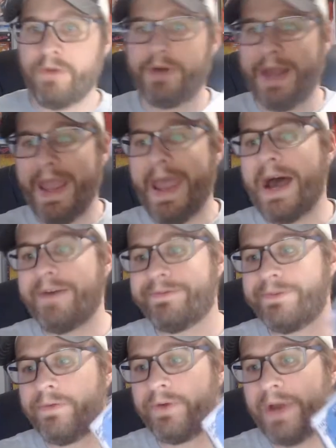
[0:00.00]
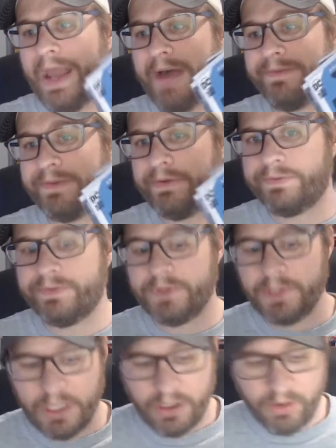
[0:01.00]
half of
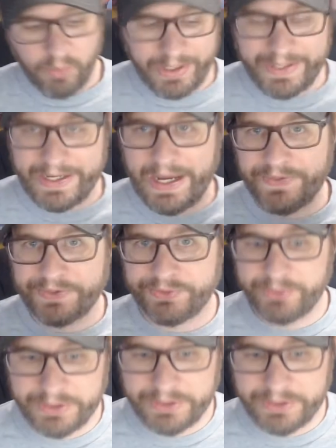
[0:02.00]
what I got this week,